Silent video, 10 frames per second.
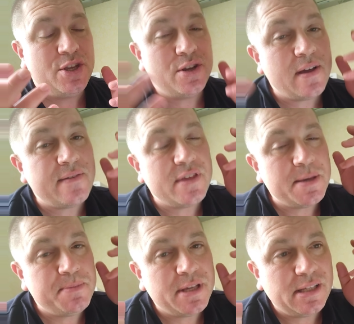You have
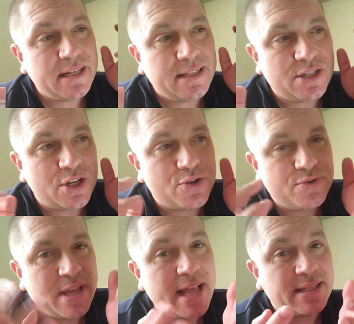the ability to
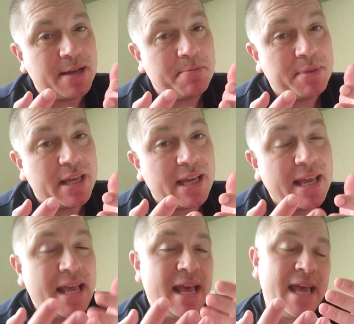create something,
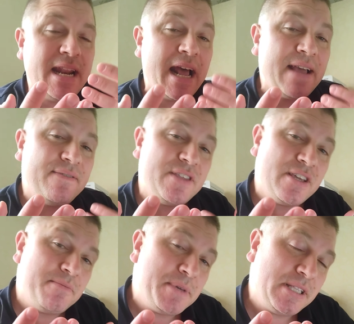and I have
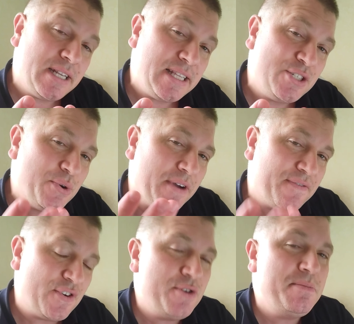the ability to
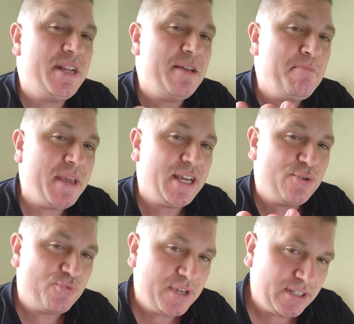affirm it and make
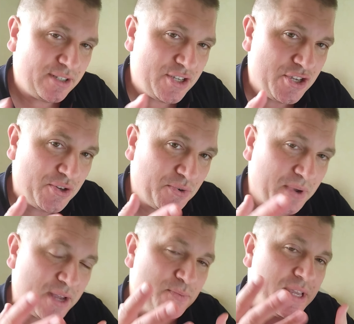it real to
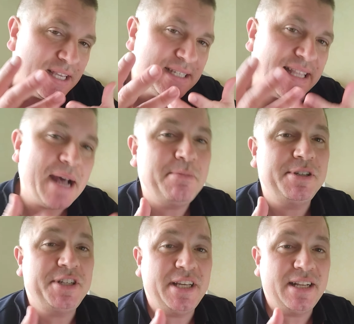you, and we
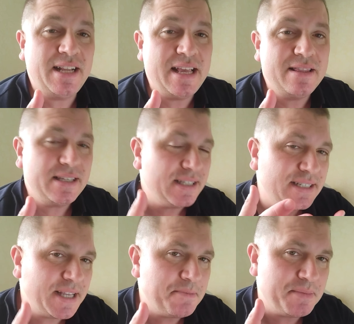establish it. And this
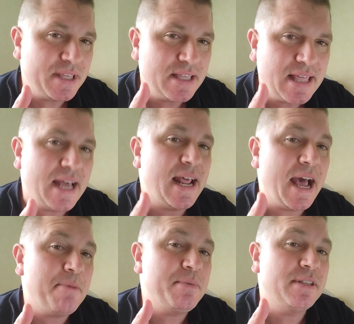is something that
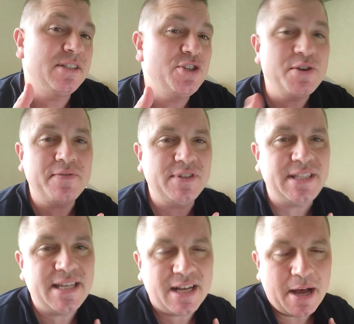happens. Did you ever
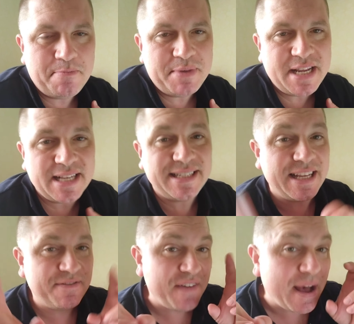see a company, it
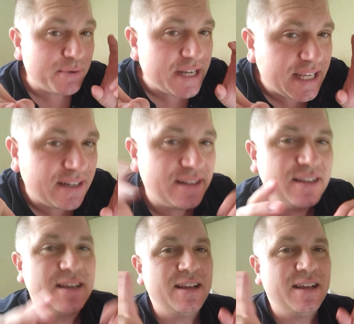said founded?